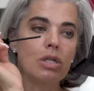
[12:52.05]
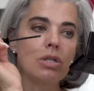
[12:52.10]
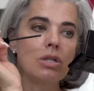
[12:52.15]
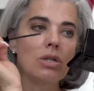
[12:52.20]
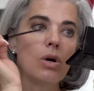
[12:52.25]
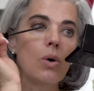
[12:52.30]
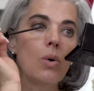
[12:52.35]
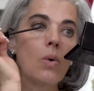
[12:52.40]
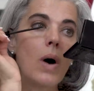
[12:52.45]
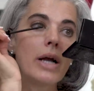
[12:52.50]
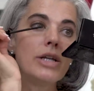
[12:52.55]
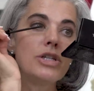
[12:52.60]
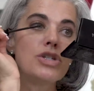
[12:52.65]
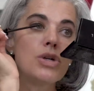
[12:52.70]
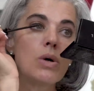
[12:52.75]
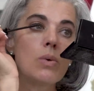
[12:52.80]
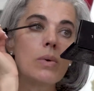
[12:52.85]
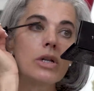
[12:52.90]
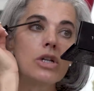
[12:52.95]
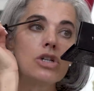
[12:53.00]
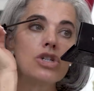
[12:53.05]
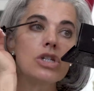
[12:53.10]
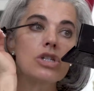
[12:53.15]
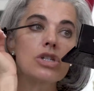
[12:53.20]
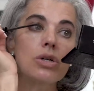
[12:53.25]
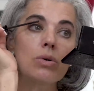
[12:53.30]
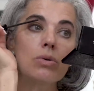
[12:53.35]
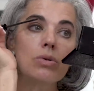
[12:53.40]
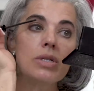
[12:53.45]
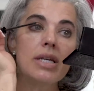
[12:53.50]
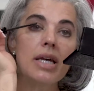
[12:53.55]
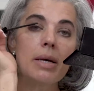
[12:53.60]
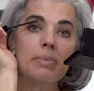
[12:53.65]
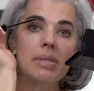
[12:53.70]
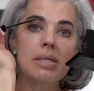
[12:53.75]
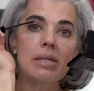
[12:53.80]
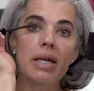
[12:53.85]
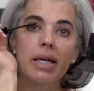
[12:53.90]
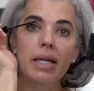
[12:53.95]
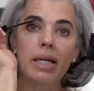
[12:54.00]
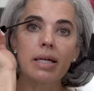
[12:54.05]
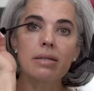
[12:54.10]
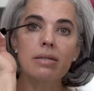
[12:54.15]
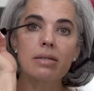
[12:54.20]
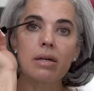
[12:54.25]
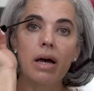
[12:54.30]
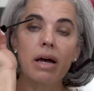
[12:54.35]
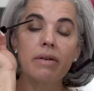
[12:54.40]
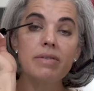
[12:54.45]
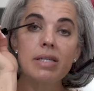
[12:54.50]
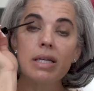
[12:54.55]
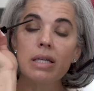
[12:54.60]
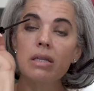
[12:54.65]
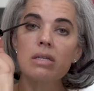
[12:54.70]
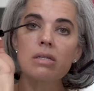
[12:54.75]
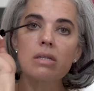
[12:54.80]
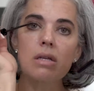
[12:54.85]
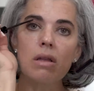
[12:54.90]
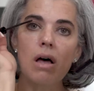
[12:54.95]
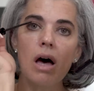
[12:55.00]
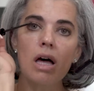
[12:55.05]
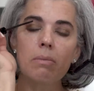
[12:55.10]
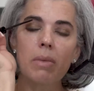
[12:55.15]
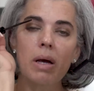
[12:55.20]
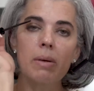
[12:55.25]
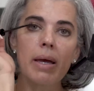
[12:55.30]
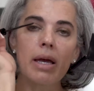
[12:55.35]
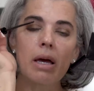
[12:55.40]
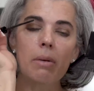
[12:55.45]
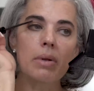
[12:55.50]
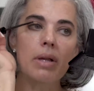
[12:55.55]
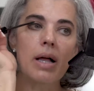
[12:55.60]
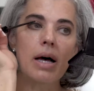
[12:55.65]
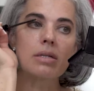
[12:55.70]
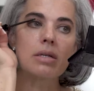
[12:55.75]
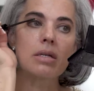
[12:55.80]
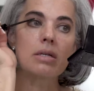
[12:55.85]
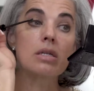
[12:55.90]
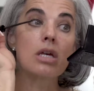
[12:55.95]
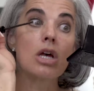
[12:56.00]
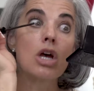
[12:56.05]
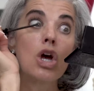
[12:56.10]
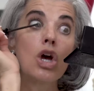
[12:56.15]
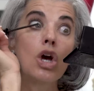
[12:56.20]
So I don't want to just go tips, ladies. I've seen this a lot in my makeup classes.